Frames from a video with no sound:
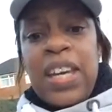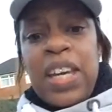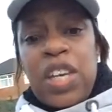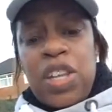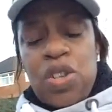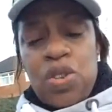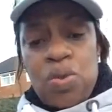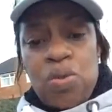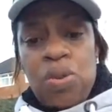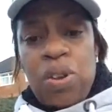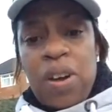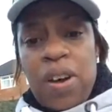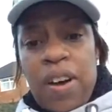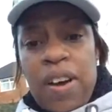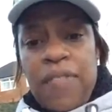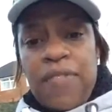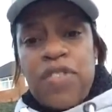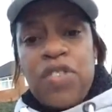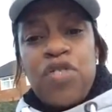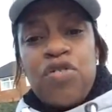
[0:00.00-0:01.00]
in your
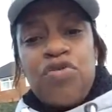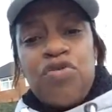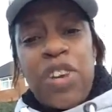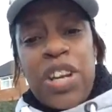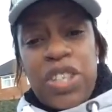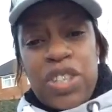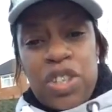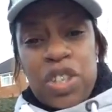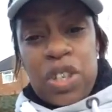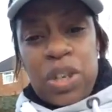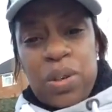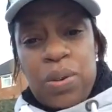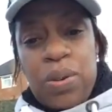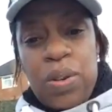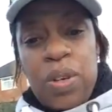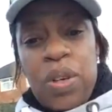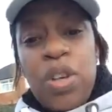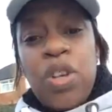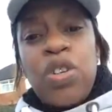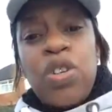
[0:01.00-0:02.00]
life to rescue
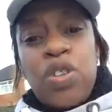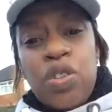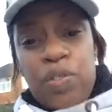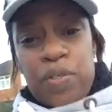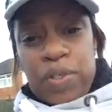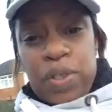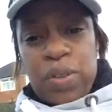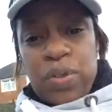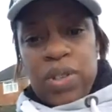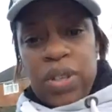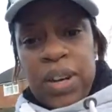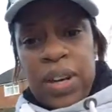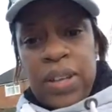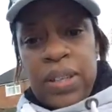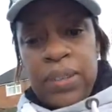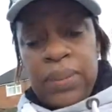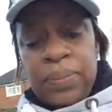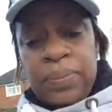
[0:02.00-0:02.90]
your future?